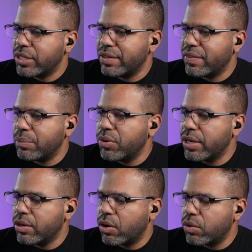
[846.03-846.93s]
even put
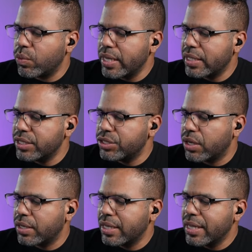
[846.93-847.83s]
it on a weekly
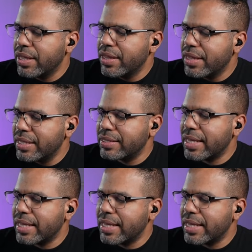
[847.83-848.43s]
chart, this